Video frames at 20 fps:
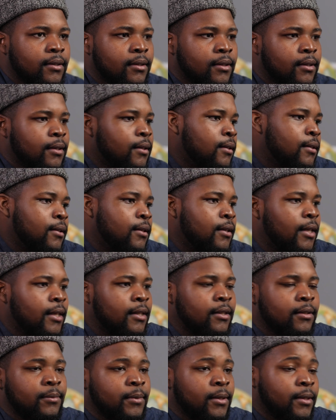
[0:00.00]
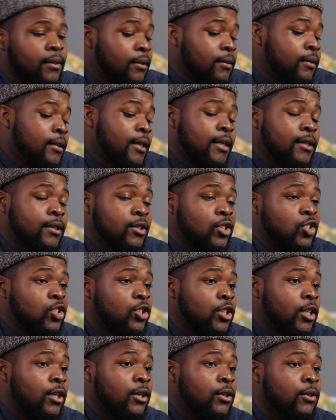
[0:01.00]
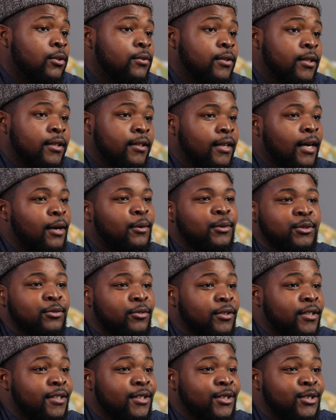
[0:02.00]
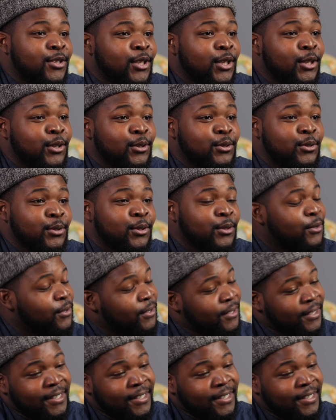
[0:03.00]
and they end up either dead or in jail, and I was already in jail, so